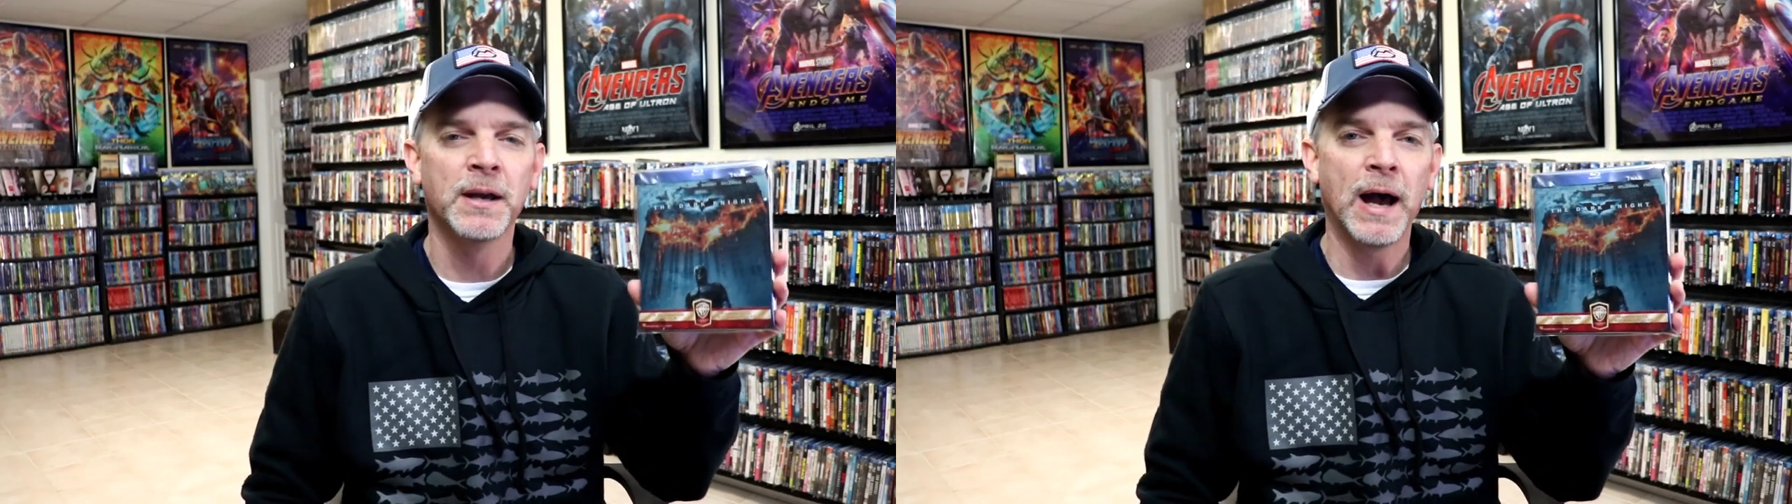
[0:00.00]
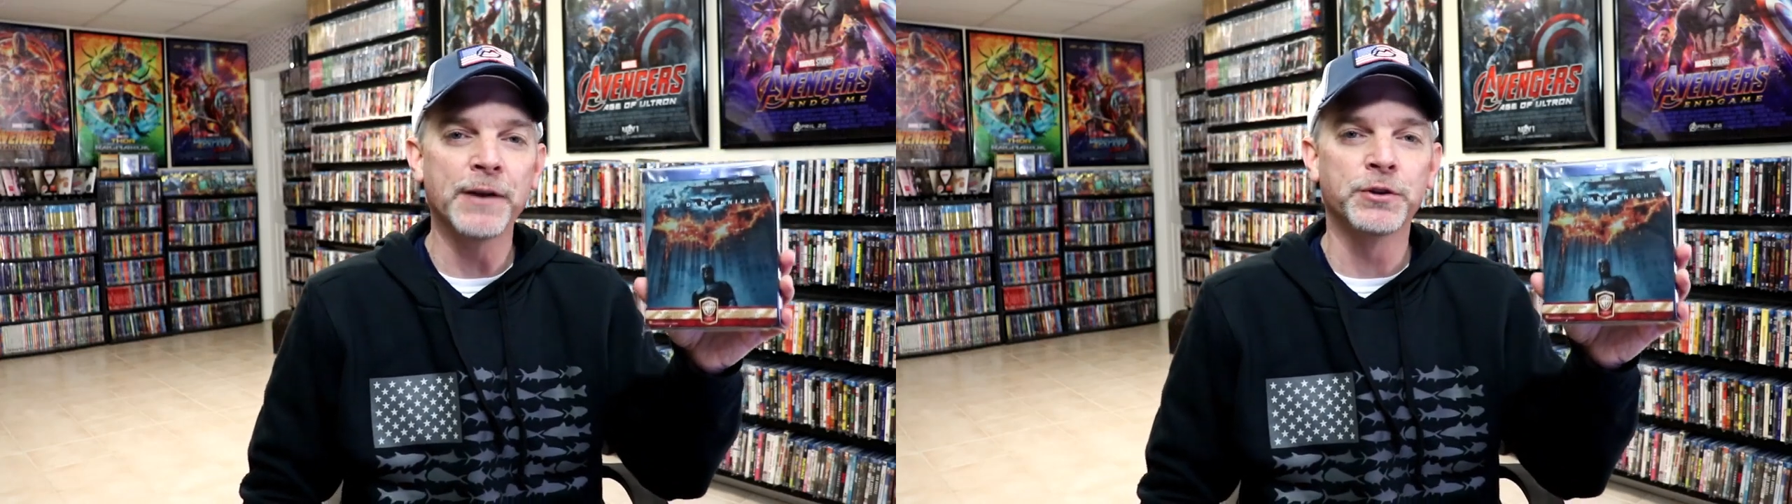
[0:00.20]

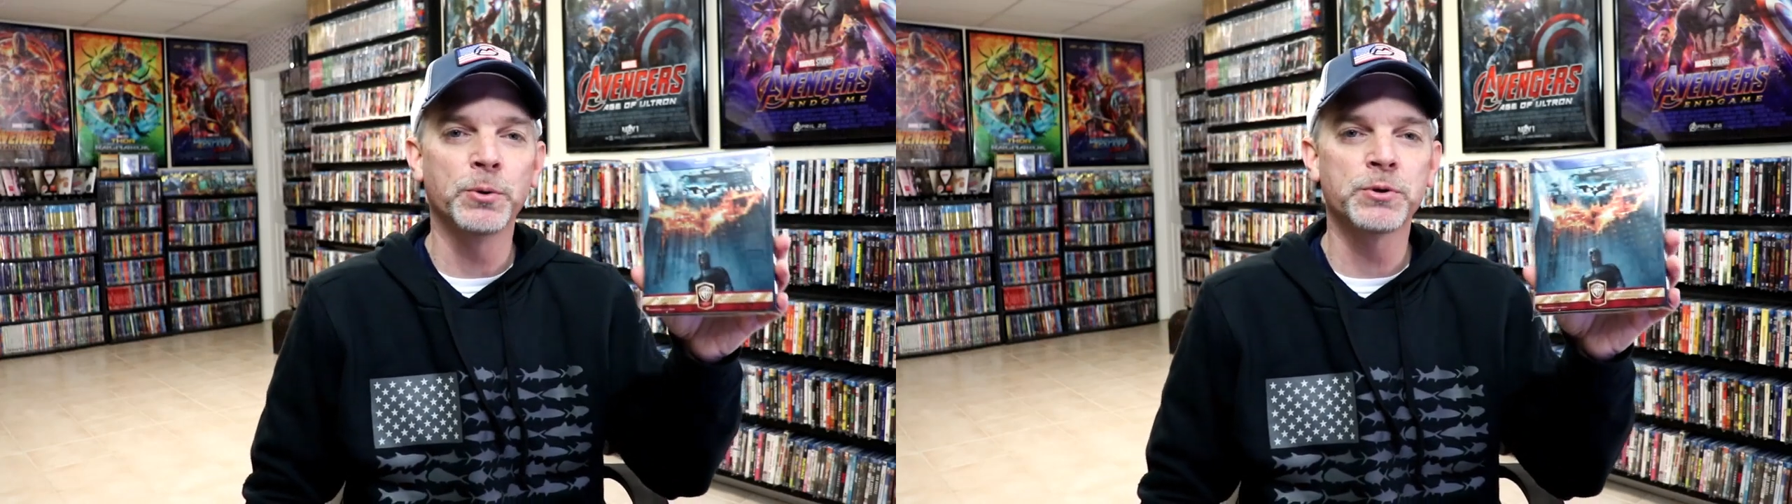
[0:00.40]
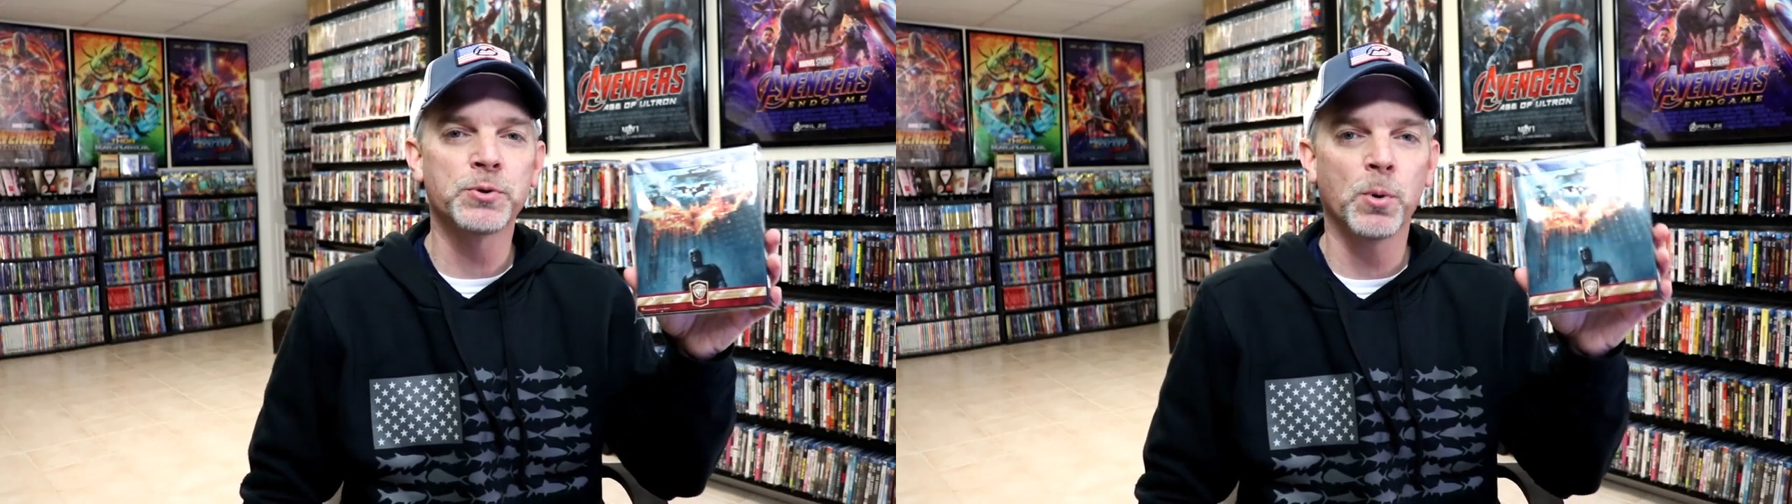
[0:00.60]
I
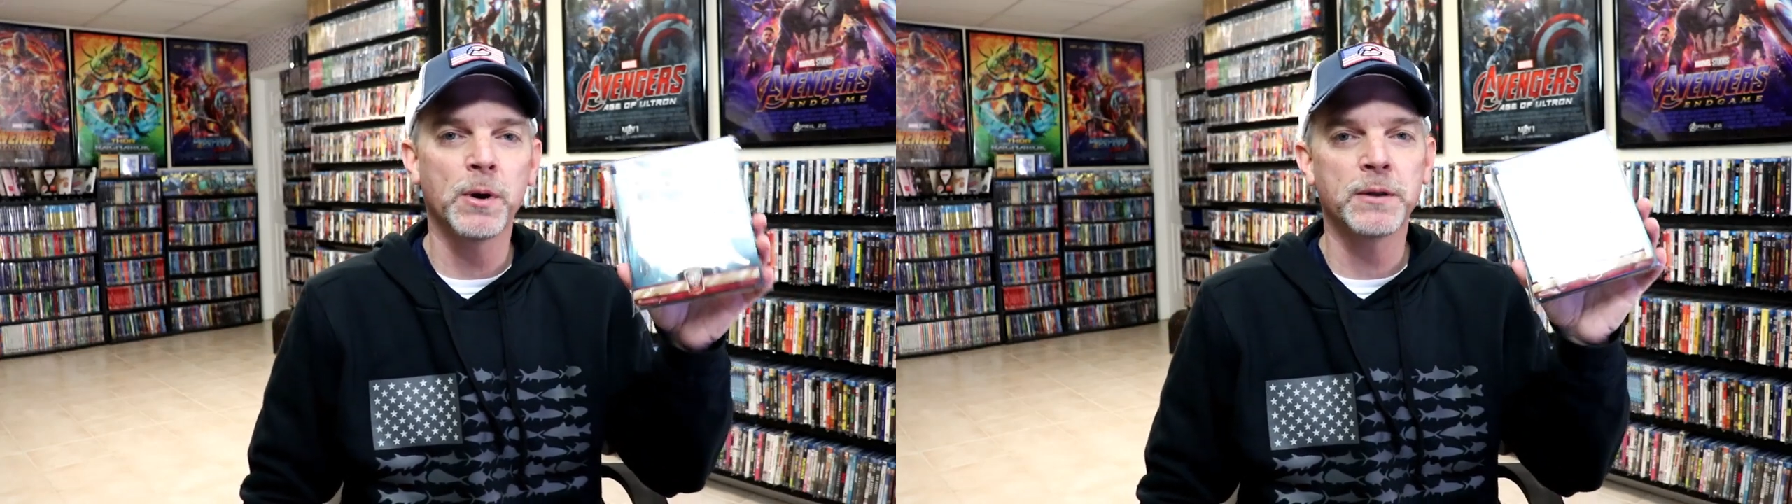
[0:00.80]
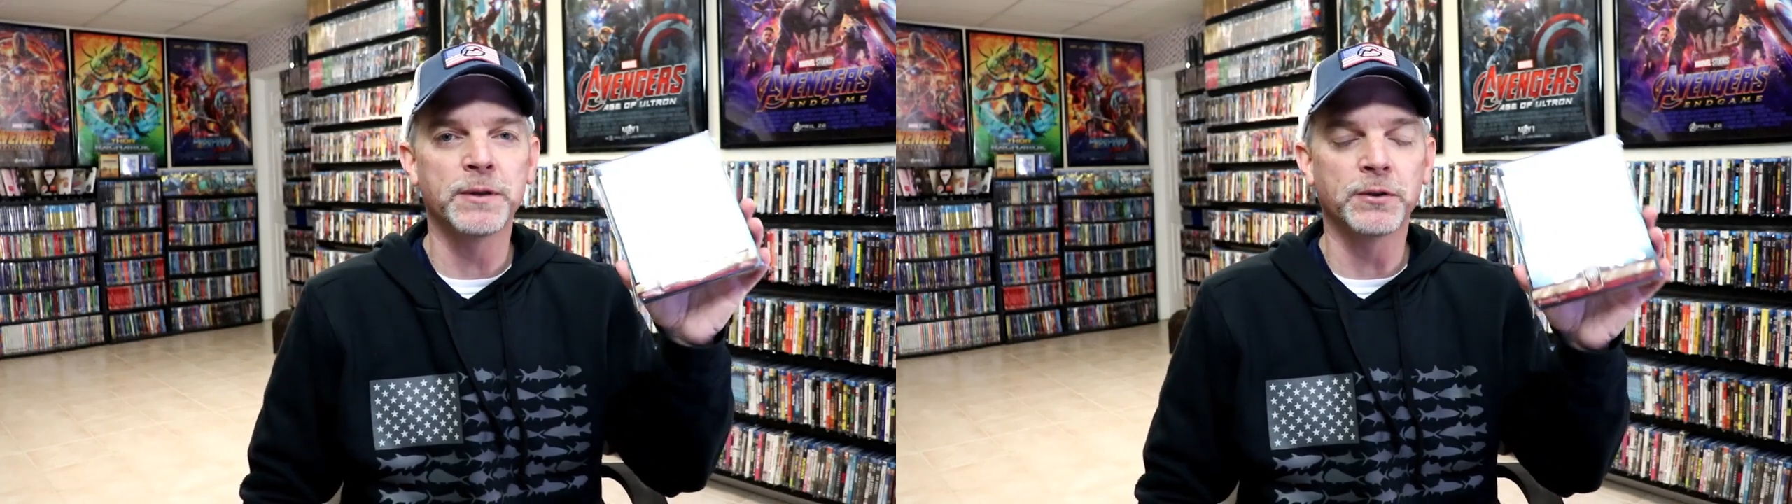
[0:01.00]
do
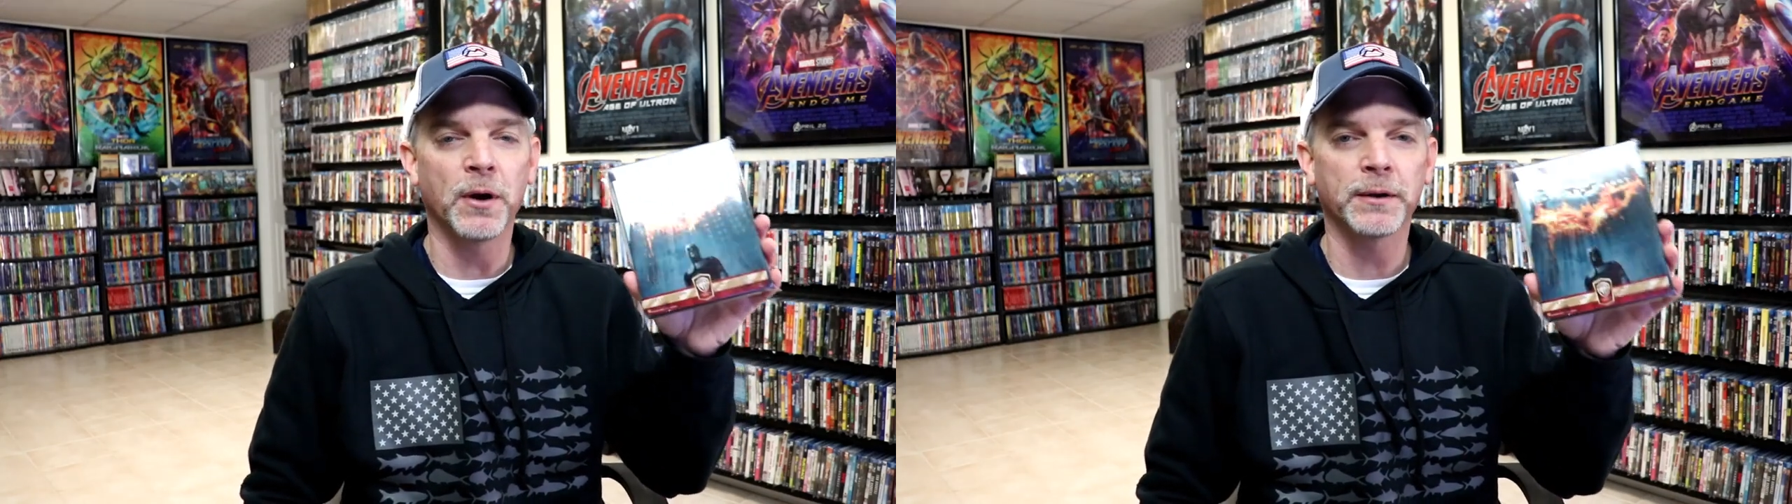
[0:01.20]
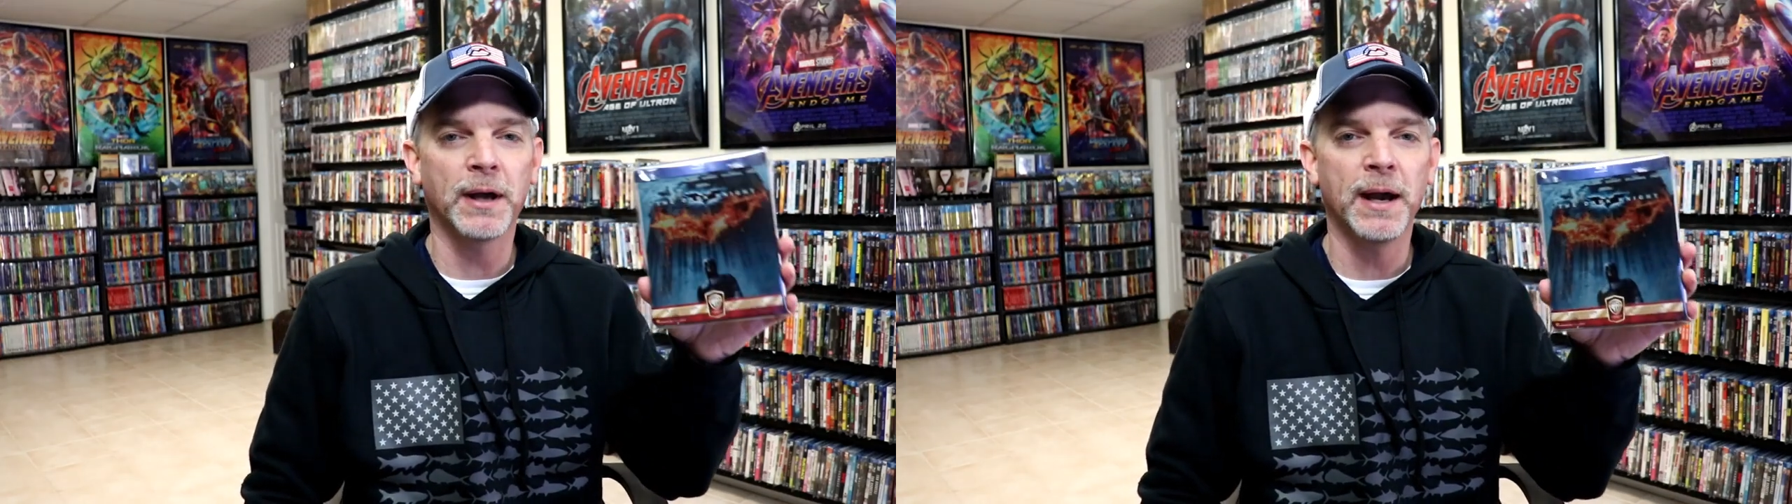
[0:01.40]
enjoy The
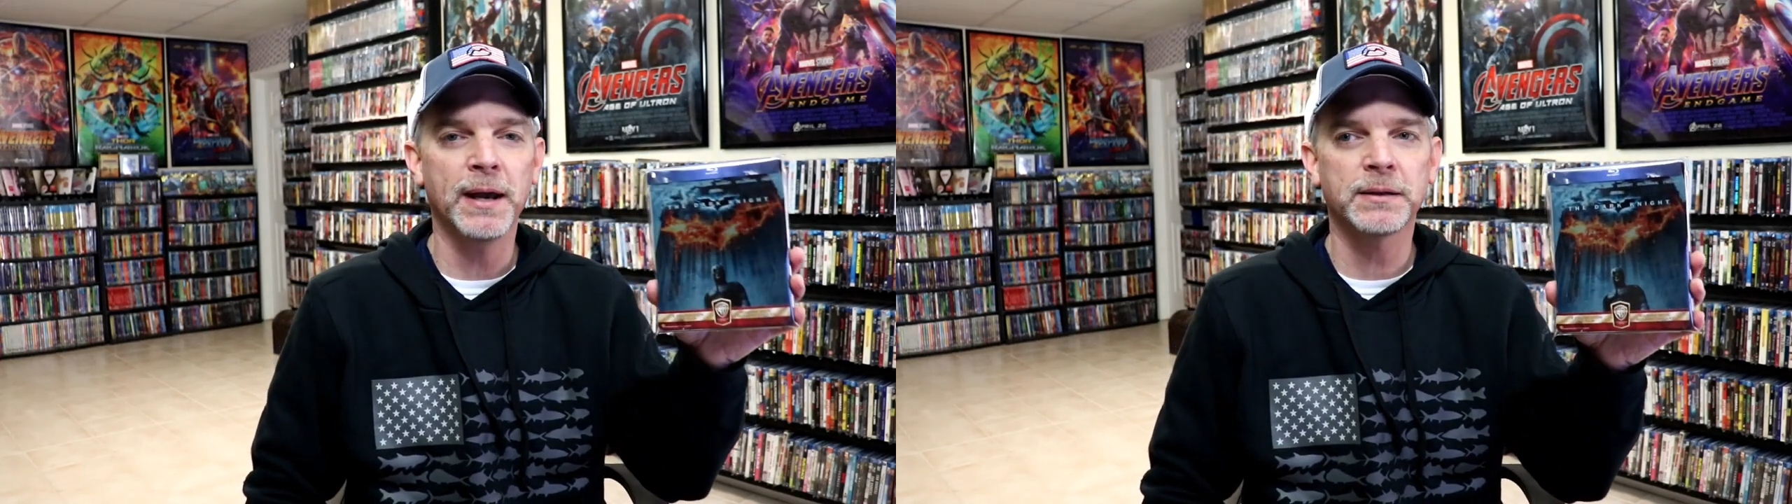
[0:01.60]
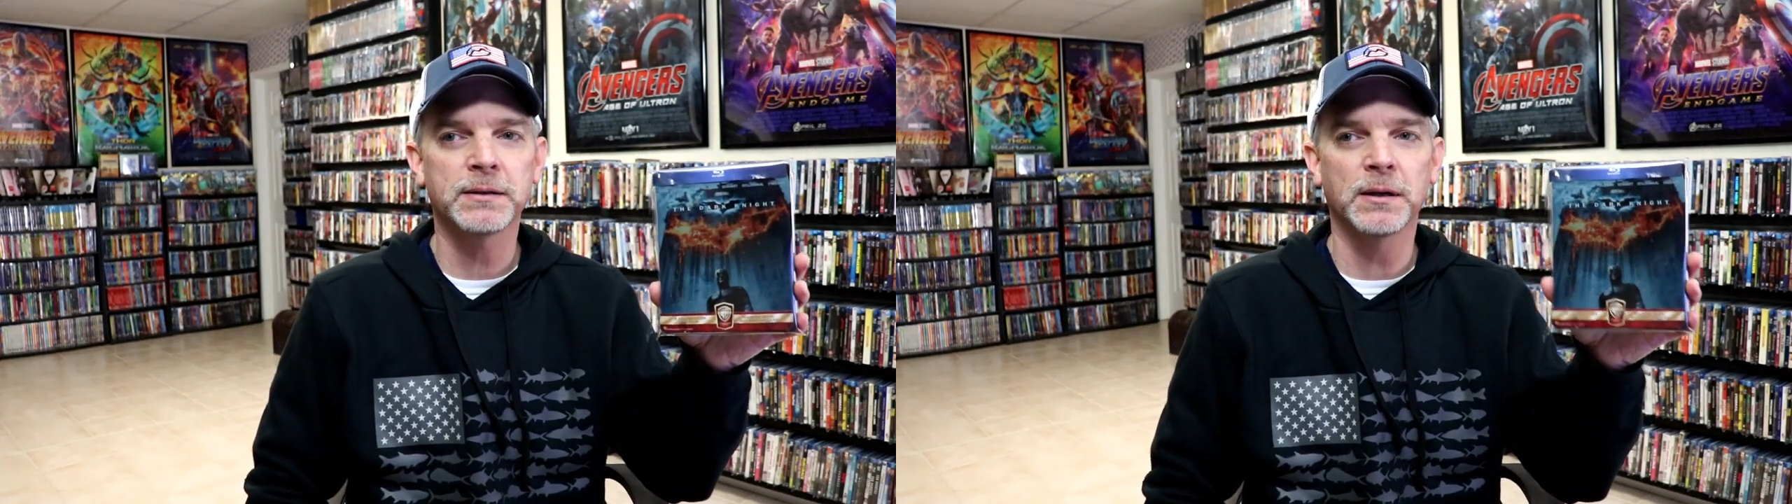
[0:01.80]
Dark
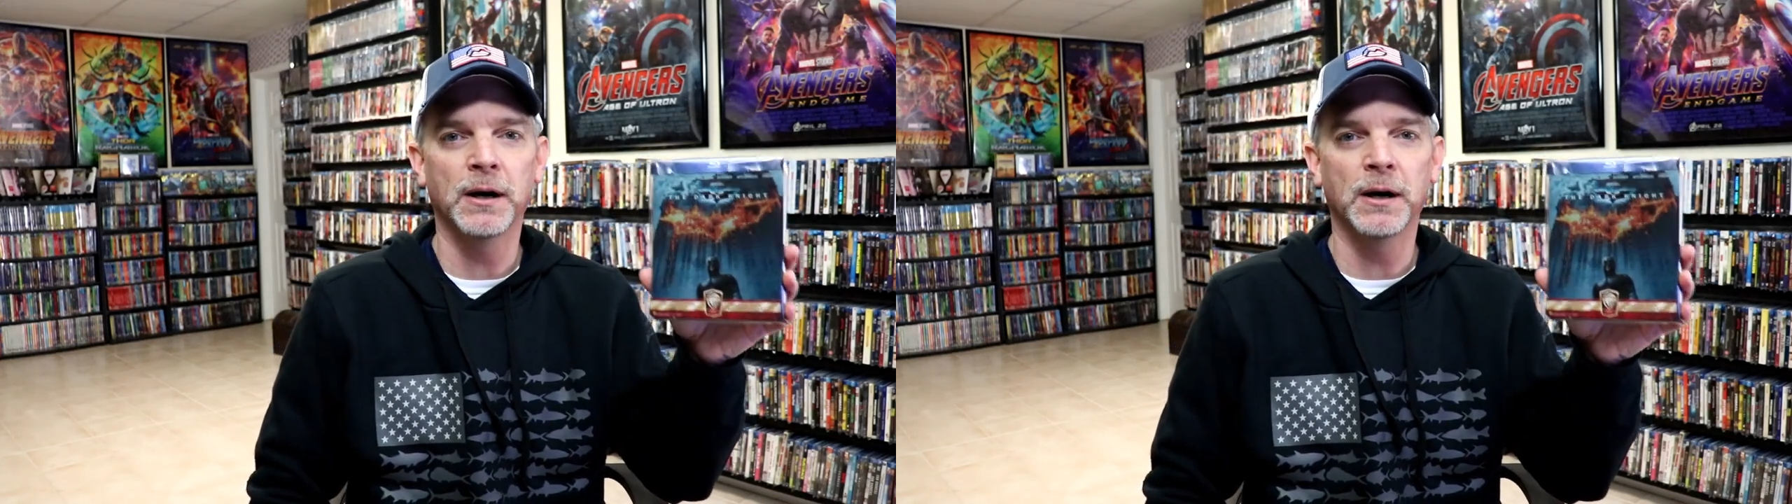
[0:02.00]
Knight.